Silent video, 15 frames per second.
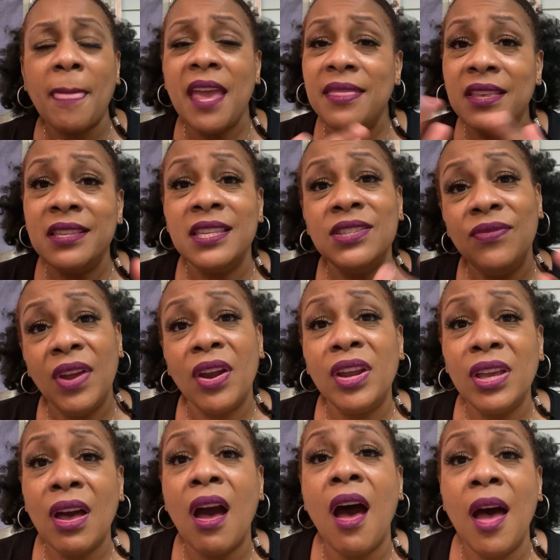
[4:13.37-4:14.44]
this is very
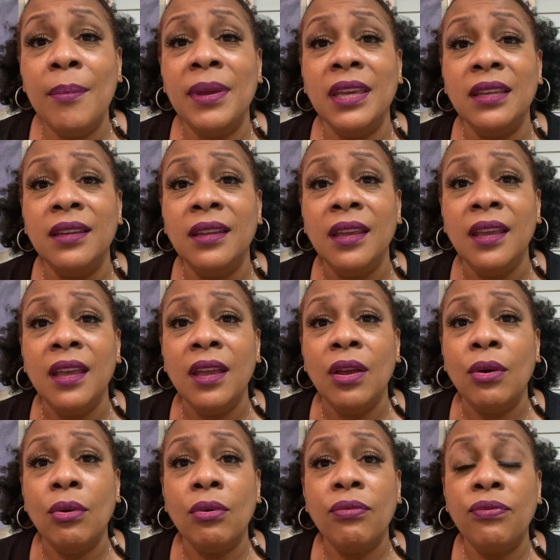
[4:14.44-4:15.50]
common
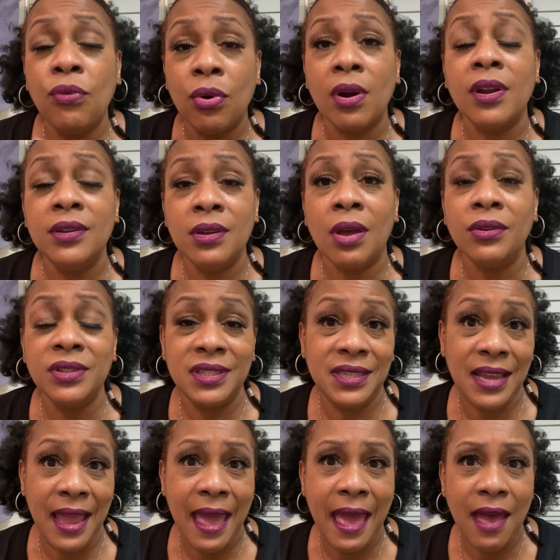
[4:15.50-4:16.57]
for adults to have.